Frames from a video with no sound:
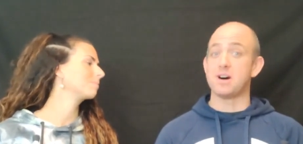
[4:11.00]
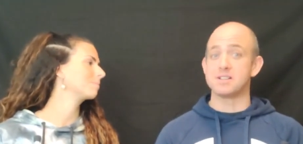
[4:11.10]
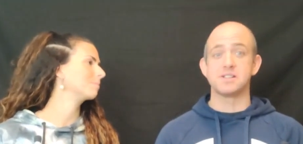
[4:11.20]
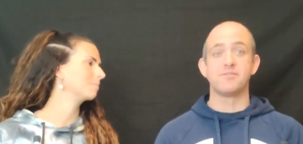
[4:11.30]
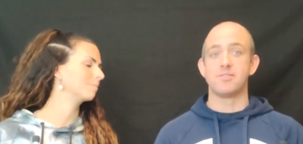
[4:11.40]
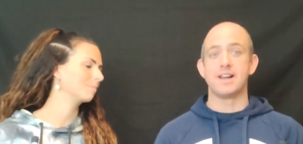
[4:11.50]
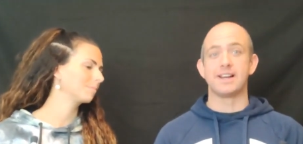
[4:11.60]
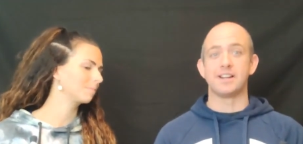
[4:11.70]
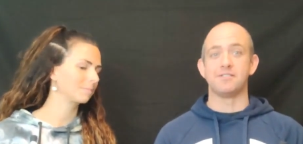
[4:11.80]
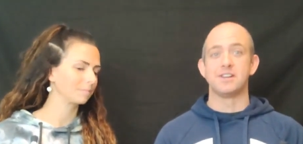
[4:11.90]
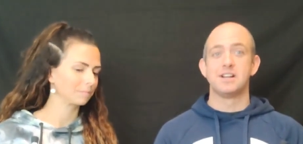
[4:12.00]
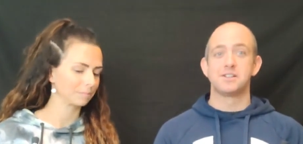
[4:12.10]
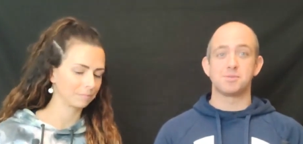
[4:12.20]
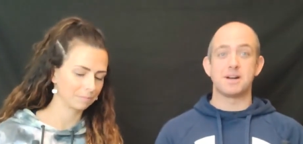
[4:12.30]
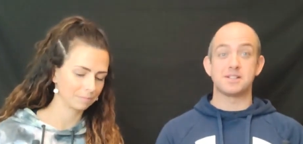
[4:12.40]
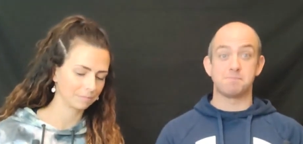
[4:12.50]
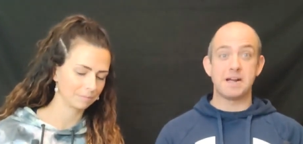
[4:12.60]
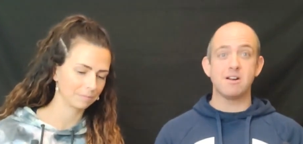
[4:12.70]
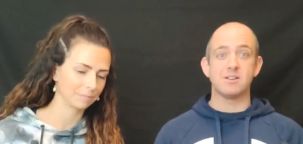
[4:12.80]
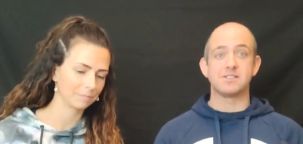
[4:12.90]
Speaker 1: positive or negative. So as
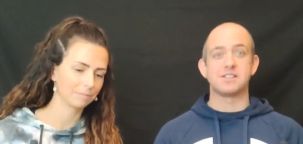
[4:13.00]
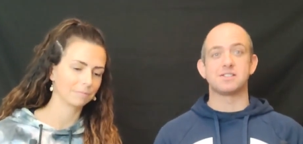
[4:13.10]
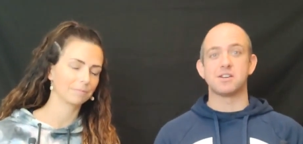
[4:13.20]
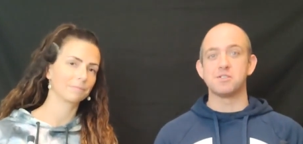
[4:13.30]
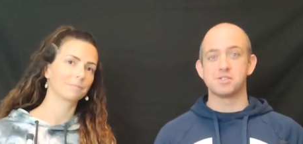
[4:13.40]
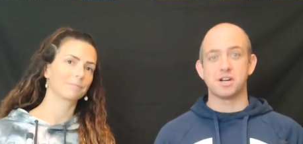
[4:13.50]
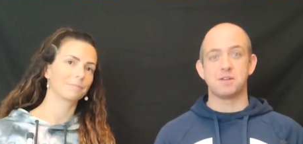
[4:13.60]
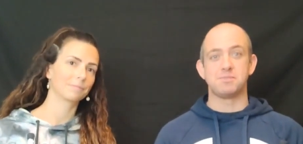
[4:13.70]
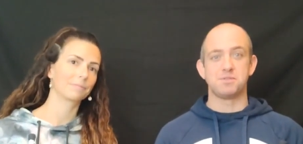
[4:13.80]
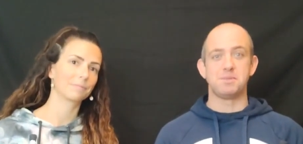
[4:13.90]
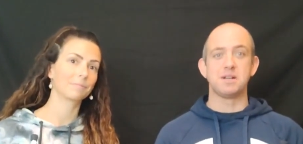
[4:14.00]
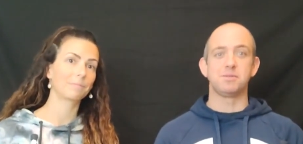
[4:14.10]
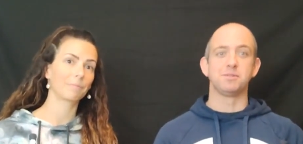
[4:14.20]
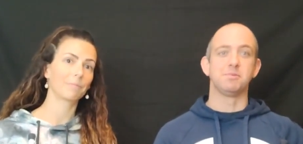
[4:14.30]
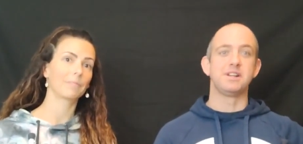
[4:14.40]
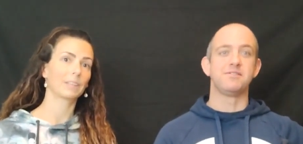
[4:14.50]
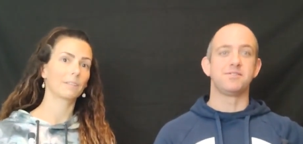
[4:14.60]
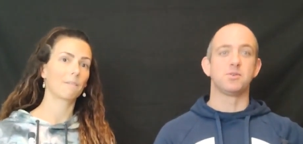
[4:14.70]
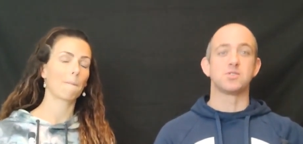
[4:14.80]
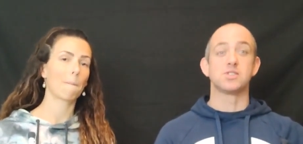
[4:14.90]
parents, it's our job to be able to
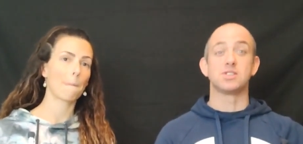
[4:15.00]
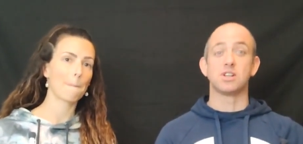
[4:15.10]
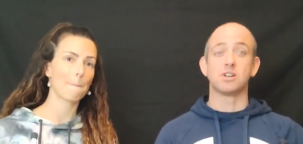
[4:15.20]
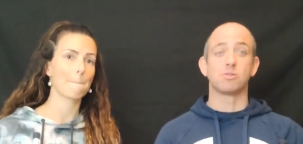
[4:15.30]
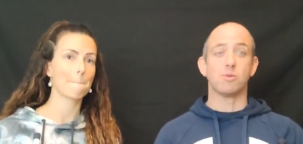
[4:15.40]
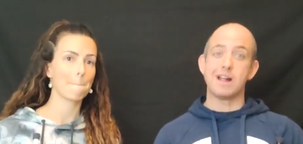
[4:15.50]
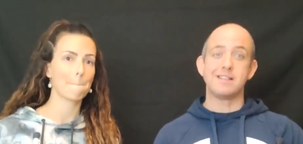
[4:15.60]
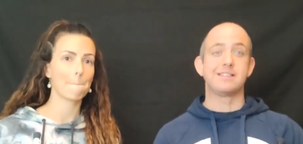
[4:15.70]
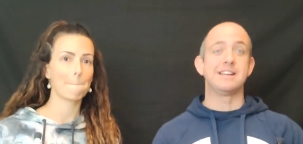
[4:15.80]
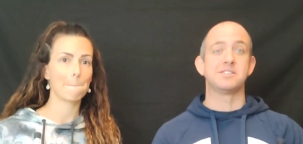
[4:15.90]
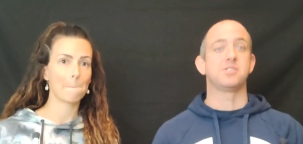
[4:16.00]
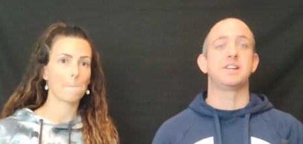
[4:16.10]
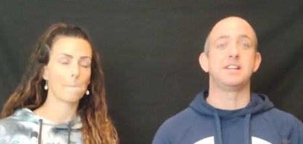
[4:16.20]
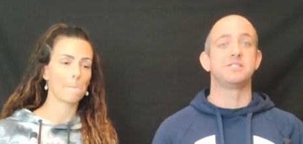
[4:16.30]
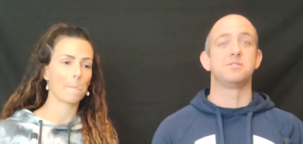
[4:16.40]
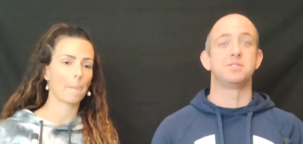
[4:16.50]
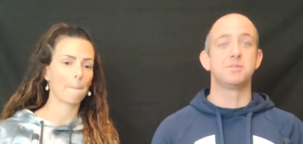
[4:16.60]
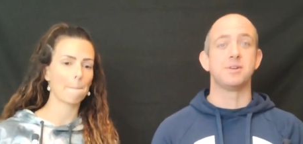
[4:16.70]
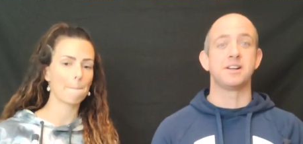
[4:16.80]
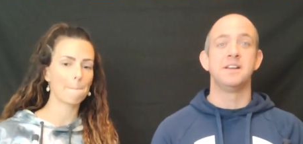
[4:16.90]
reinforce the great things our kids are
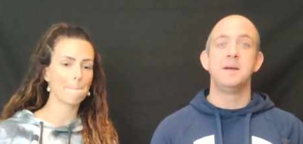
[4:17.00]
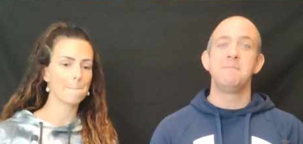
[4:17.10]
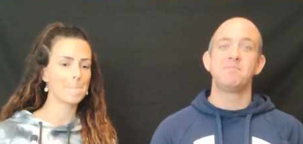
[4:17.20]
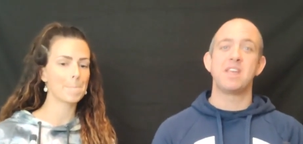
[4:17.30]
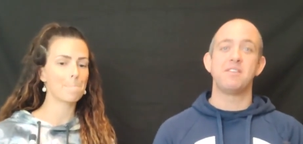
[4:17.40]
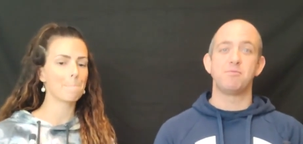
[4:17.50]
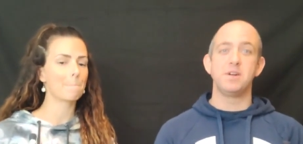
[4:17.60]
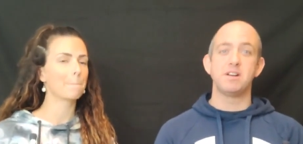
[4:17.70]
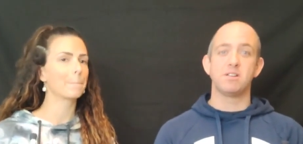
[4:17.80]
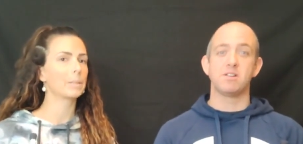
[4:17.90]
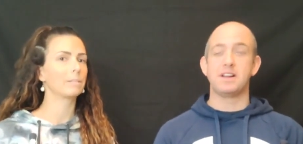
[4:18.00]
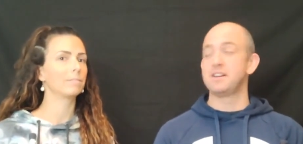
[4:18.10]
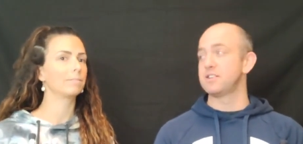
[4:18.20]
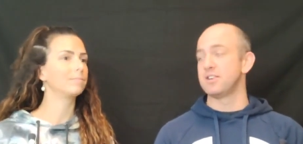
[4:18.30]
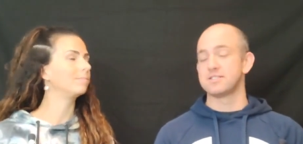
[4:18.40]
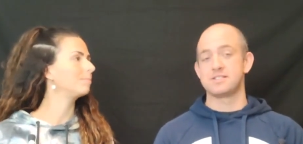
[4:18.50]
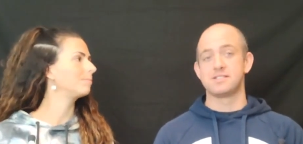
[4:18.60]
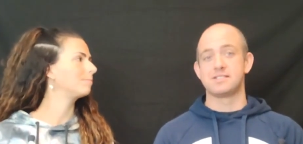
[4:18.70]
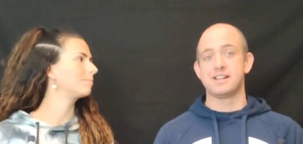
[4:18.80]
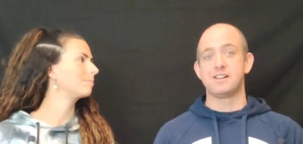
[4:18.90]
doing. If we are in a constant
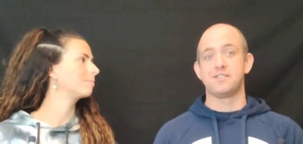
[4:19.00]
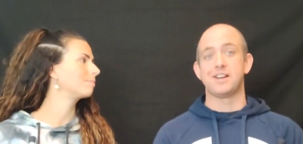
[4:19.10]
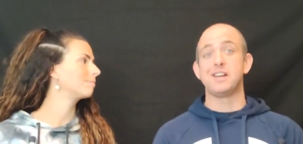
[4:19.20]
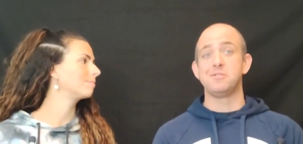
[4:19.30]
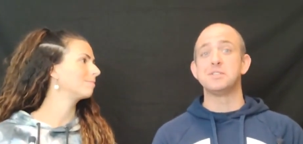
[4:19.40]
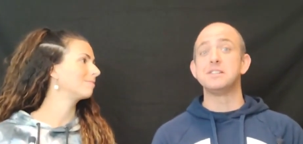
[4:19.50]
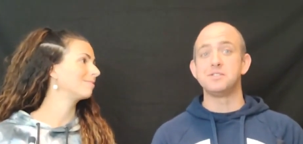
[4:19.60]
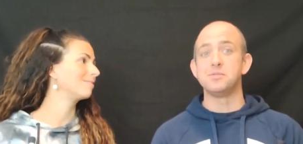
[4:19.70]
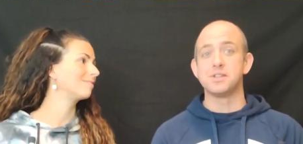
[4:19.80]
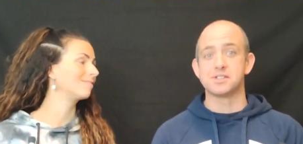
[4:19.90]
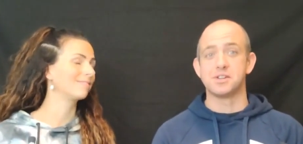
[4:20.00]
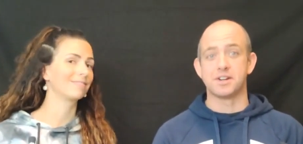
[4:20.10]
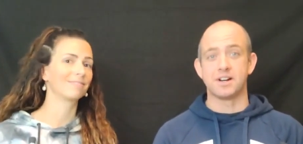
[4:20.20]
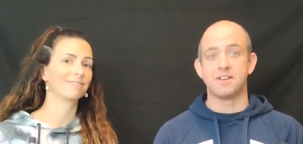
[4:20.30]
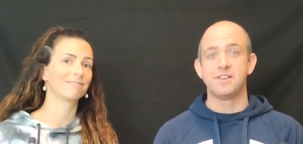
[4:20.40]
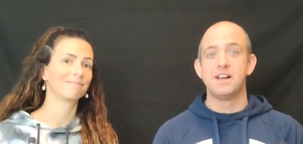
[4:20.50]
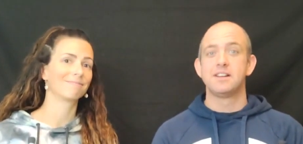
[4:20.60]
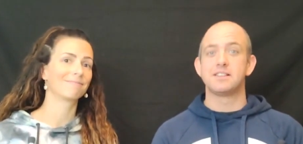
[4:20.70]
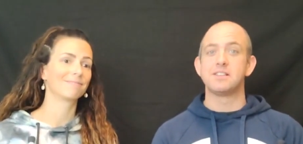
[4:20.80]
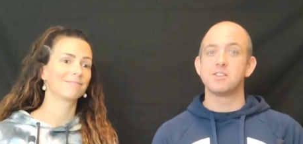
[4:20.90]
state of, hey, you didn't do this good enough,
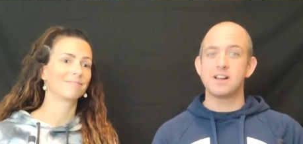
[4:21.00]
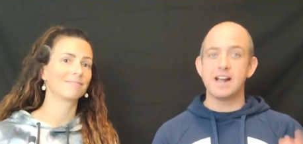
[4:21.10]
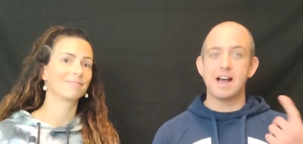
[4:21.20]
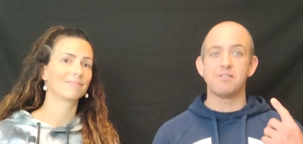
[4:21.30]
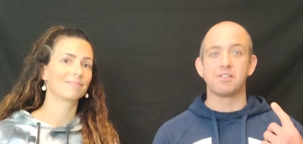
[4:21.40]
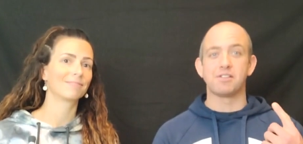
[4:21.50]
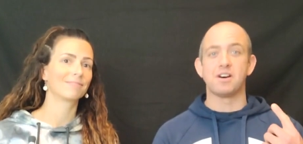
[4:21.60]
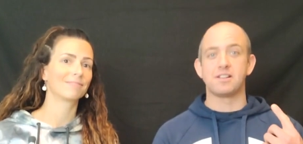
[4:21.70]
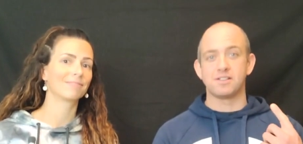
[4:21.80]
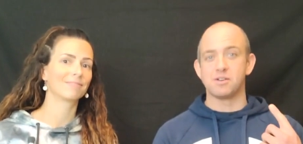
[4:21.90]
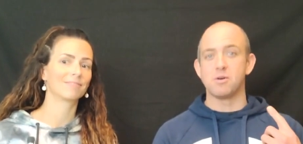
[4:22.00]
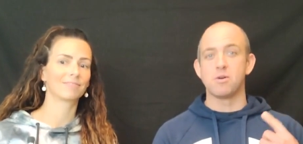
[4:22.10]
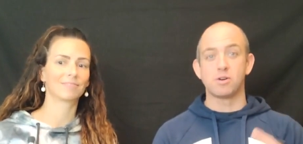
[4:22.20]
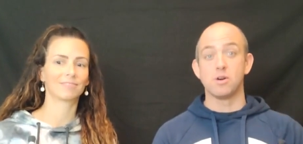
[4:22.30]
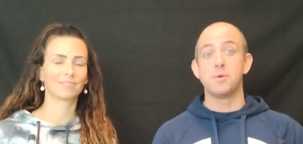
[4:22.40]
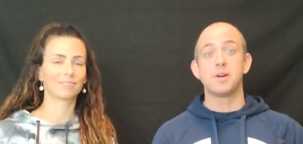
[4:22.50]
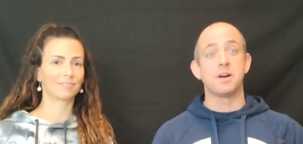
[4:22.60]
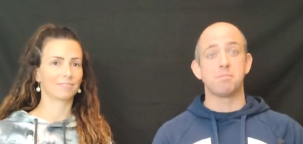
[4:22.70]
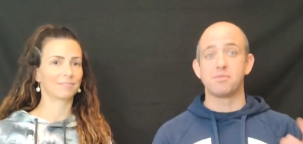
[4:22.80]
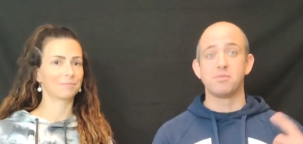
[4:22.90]
then they're going to have a thought growing
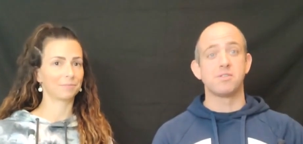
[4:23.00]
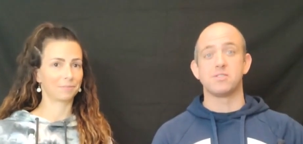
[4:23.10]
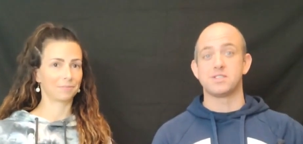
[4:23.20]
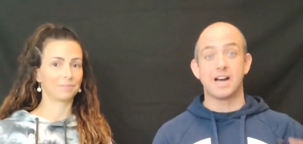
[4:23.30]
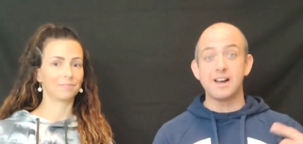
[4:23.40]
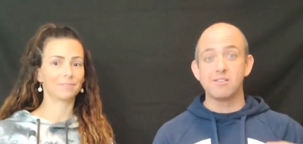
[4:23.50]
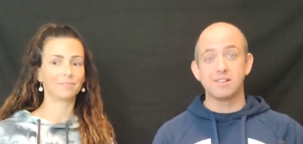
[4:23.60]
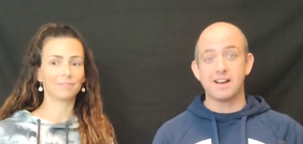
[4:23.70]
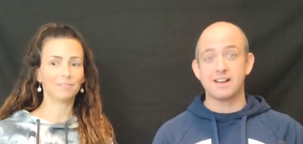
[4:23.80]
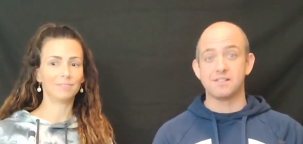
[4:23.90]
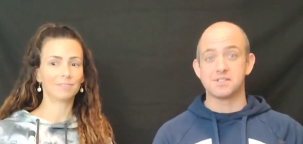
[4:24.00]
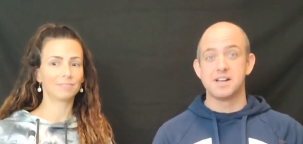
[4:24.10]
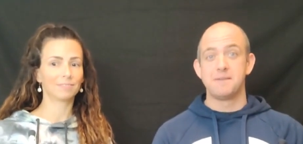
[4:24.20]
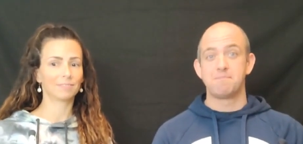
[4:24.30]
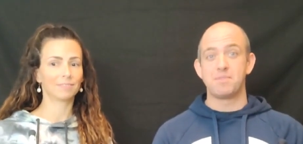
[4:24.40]
up through their entire lives.